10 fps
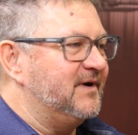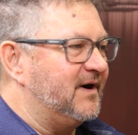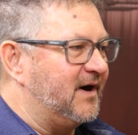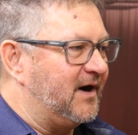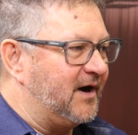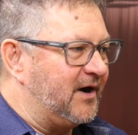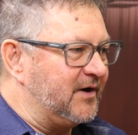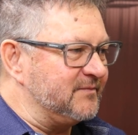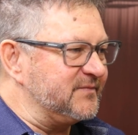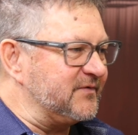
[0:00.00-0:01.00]

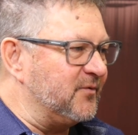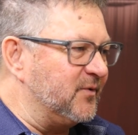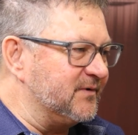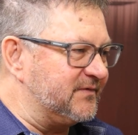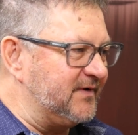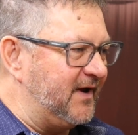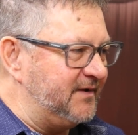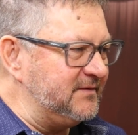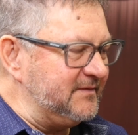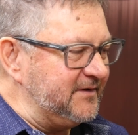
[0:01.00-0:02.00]
So we're seeing, and